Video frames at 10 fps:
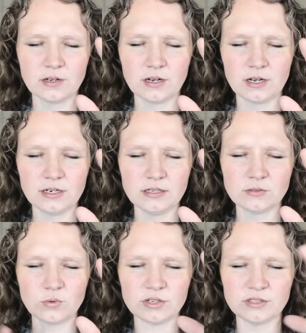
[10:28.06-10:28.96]
And
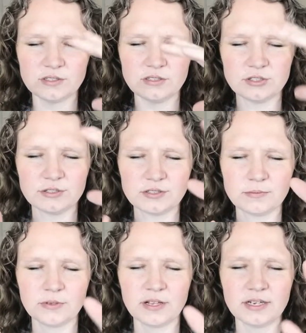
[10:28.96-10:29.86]
it's worse than just a
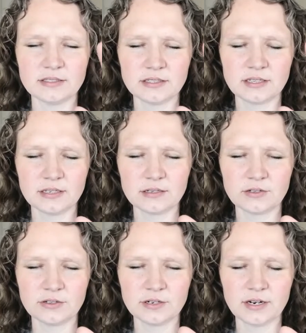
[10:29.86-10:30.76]
plastic
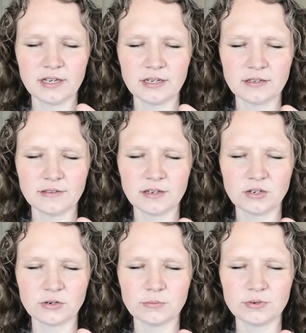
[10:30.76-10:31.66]
clear egg that
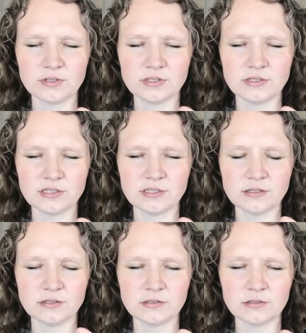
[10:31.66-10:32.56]
you're imprisoned
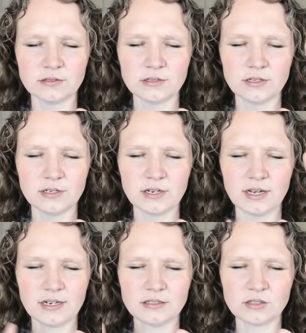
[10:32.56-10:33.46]
in.
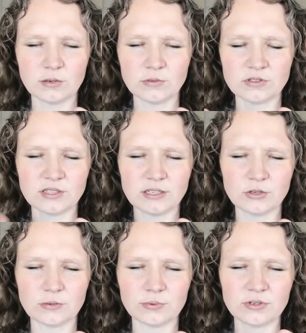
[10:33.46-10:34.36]
And it's almost like
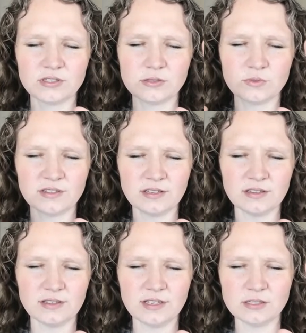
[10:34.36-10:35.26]
you're imprisoned
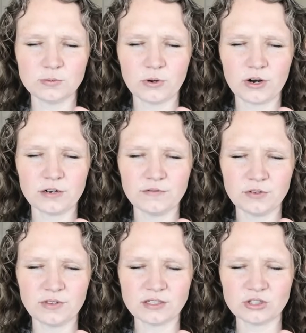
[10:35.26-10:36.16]
within this part of
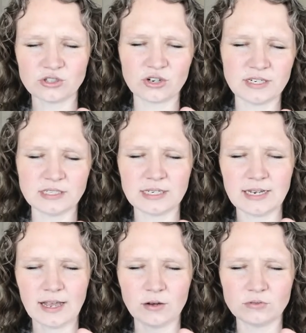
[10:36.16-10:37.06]
you that's trying to get
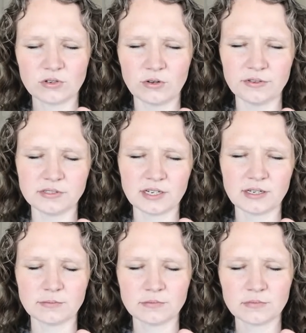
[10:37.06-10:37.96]
out all the
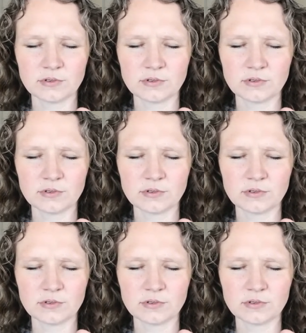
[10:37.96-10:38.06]
time.